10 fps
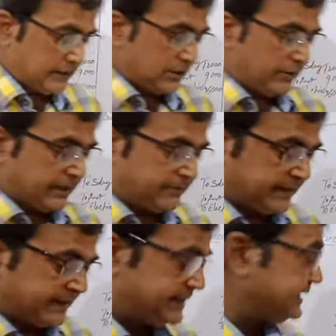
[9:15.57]
Now
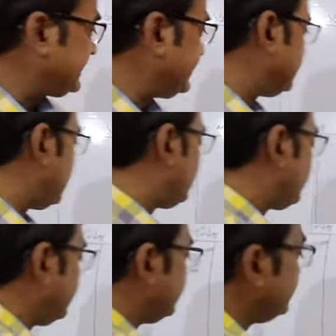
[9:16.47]
advertising 9,000.